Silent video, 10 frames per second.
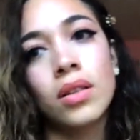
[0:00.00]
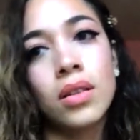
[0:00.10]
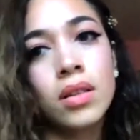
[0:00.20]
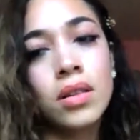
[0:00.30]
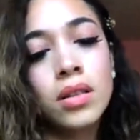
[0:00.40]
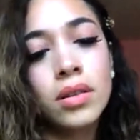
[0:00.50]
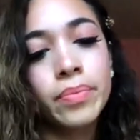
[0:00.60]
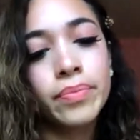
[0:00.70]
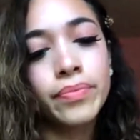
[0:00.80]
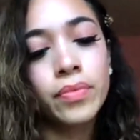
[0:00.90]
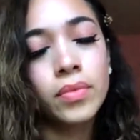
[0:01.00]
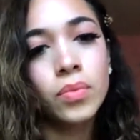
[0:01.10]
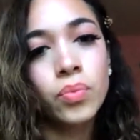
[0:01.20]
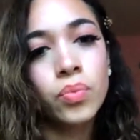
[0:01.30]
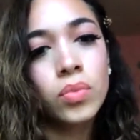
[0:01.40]
Um,
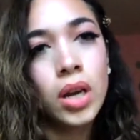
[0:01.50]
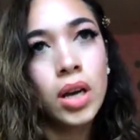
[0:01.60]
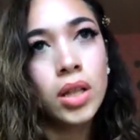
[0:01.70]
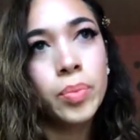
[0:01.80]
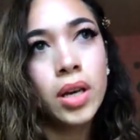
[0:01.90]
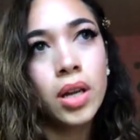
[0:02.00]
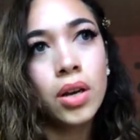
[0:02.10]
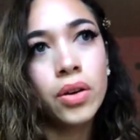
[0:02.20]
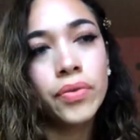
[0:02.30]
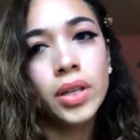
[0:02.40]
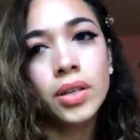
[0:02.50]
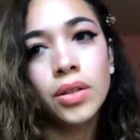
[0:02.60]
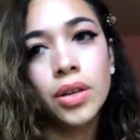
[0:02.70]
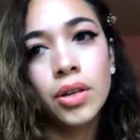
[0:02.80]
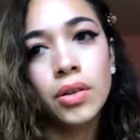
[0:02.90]
at the beginning of this
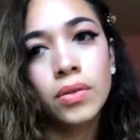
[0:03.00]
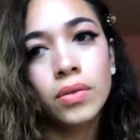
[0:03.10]
year.